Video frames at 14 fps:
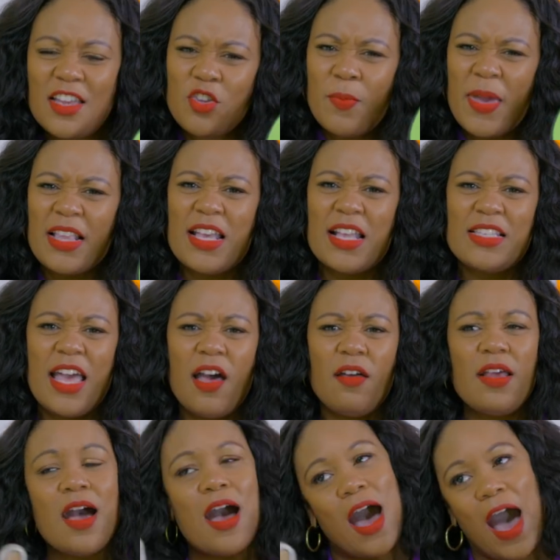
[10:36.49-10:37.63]
Can you make that
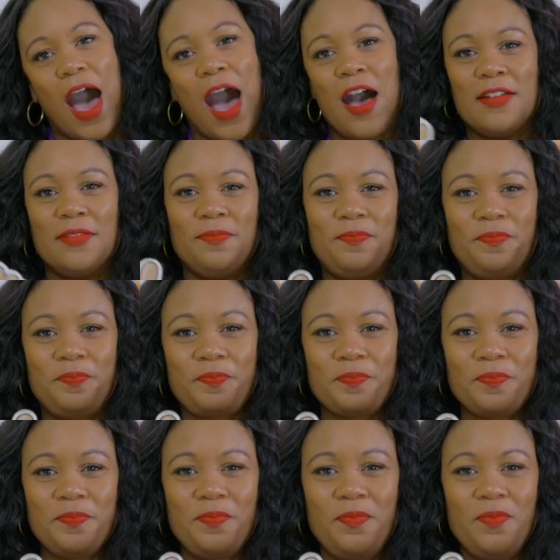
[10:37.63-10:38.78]
sound? Ah.
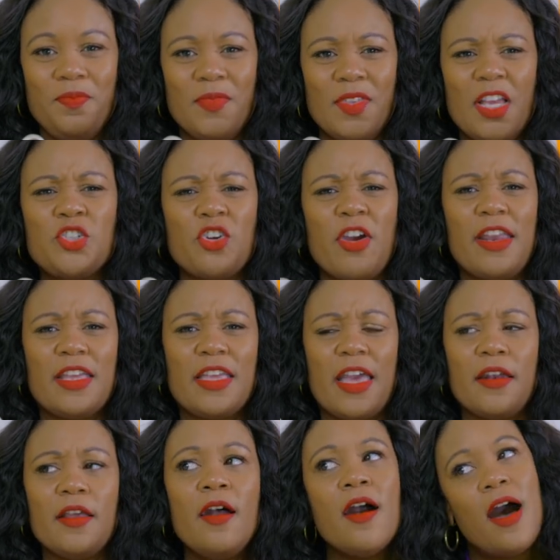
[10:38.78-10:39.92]
Let's try it
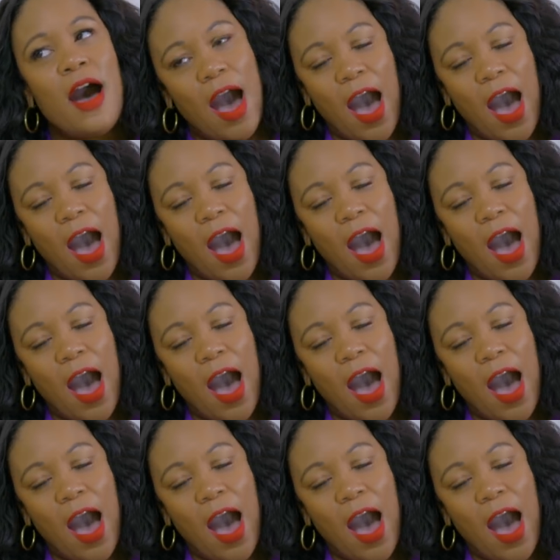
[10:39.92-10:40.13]
again.